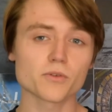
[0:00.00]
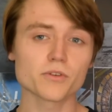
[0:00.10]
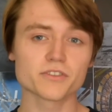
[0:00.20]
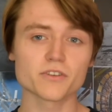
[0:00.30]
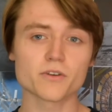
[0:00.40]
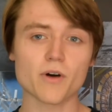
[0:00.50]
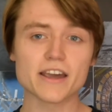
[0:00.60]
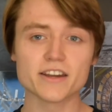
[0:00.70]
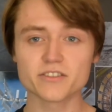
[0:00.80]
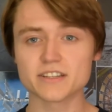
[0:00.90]
also
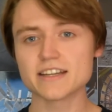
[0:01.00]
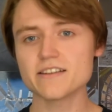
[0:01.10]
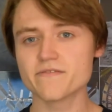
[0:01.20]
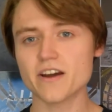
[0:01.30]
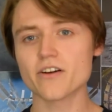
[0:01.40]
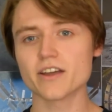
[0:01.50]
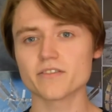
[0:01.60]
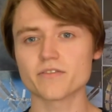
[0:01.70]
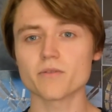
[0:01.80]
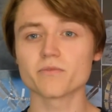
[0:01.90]
quite interesting, varying
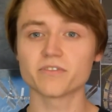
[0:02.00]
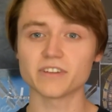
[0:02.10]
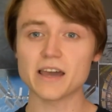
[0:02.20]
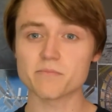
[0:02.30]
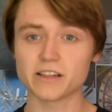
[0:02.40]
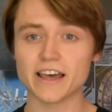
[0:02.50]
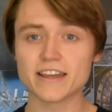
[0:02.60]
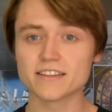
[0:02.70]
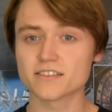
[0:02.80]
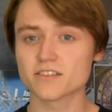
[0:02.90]
from flat
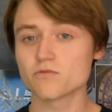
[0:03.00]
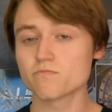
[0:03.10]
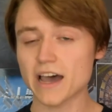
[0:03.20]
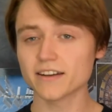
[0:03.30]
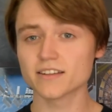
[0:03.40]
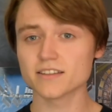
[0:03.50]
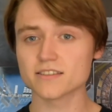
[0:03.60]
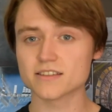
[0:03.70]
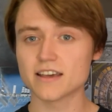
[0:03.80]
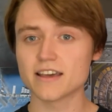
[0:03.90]
plains to
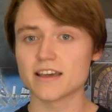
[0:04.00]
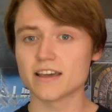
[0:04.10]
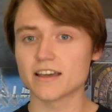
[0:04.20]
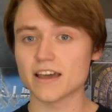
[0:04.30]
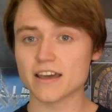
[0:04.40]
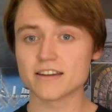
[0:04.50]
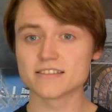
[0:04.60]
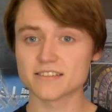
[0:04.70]
mountains and